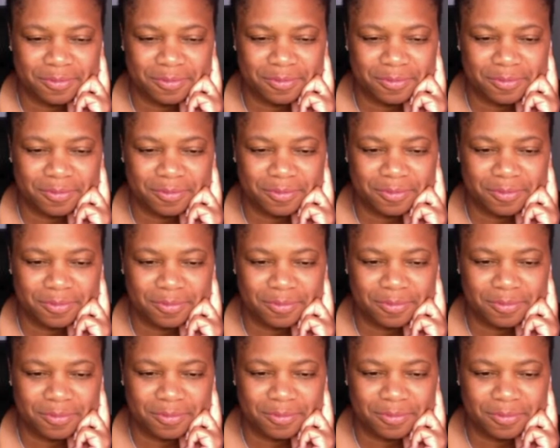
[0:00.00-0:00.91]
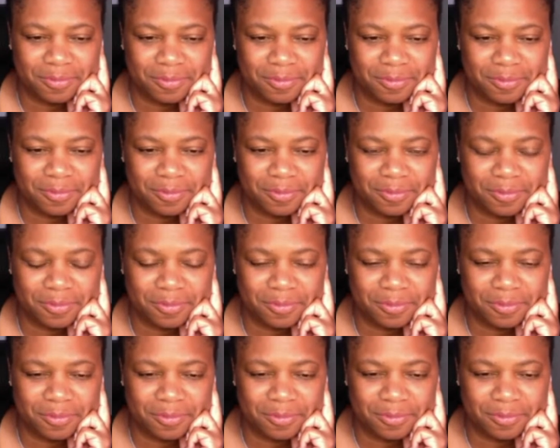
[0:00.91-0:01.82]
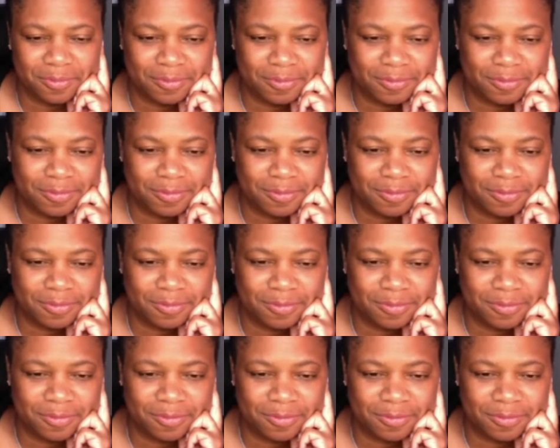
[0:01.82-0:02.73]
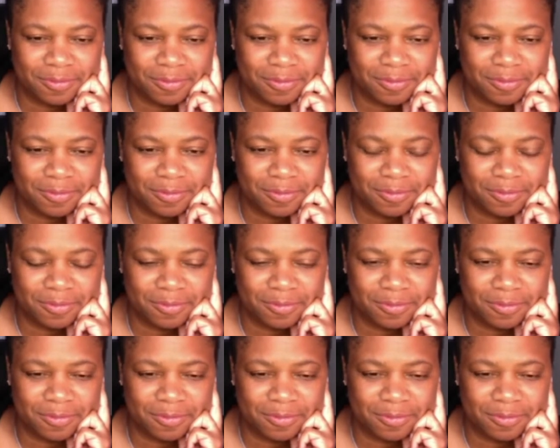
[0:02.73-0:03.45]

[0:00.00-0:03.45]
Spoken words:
The person shown says nothing.